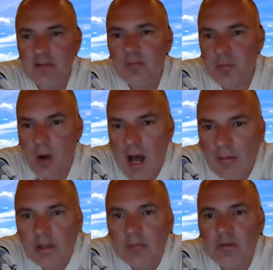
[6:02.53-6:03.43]

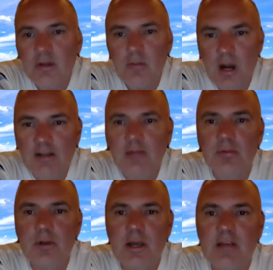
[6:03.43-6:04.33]
problem in the
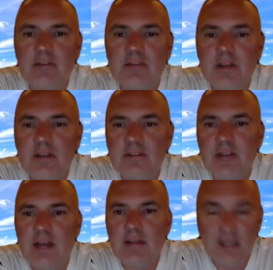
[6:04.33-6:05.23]
marketplace is
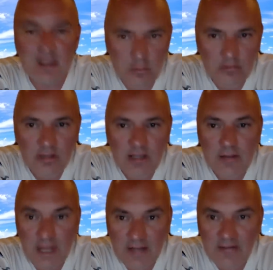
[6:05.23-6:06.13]
that, like you said,
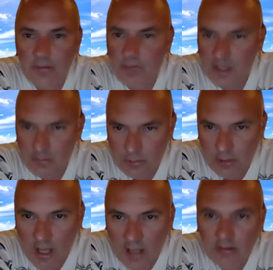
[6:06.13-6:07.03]
links are being
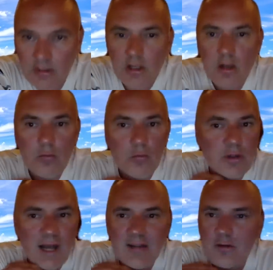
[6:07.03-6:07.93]
blocked. We're
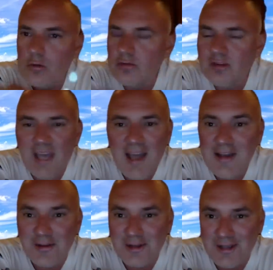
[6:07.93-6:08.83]
not using any
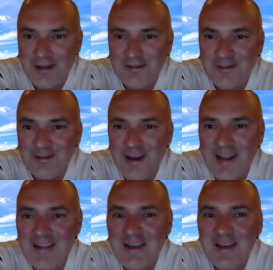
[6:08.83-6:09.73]
links, right?
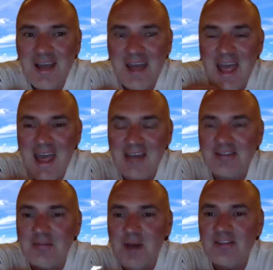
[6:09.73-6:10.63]
And the
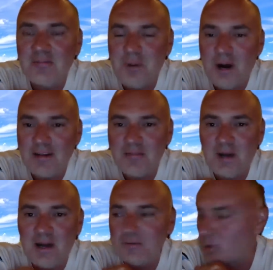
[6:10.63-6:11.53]
best part
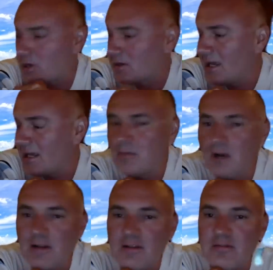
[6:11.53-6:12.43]
about what I like about
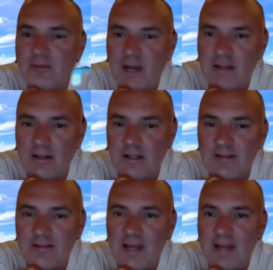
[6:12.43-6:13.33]
this funnel is
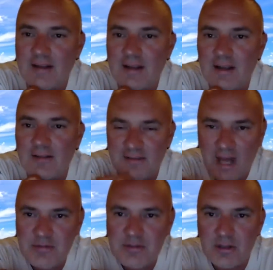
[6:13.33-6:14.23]
that
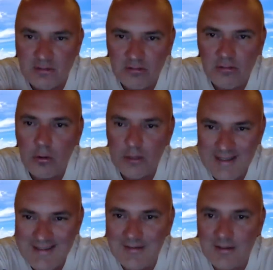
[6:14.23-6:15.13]
consumption is so
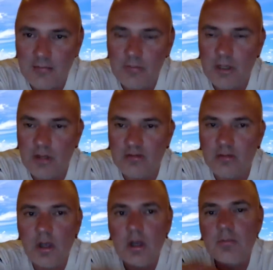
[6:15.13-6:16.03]
easy because
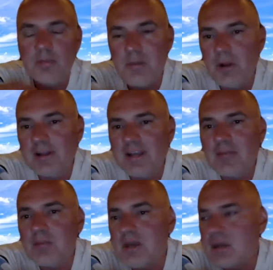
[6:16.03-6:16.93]
people can
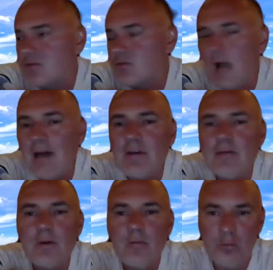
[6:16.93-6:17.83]
be driving
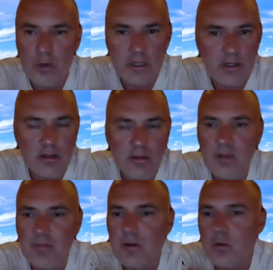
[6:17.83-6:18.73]
from work,
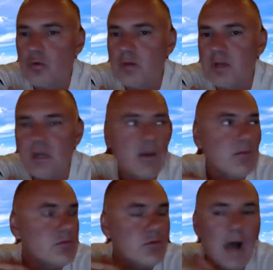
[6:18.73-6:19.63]
people could be
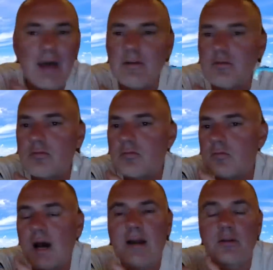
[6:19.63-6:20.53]
driving,
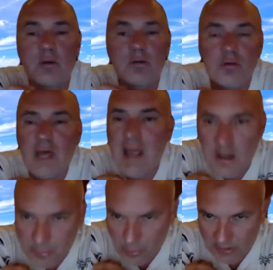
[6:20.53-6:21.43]
I don't know, to the
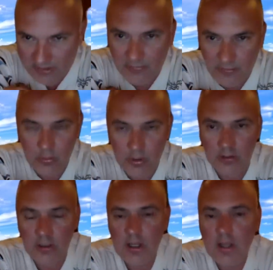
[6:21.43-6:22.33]
airport, if you will,
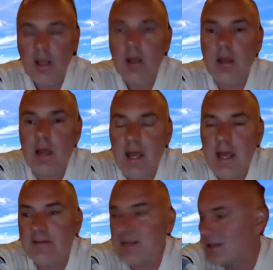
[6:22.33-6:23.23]

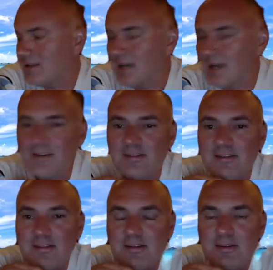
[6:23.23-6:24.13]
and they can get this,
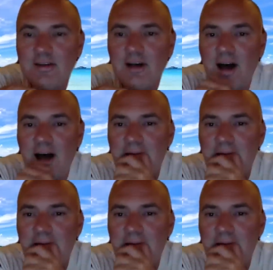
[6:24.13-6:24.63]
uh,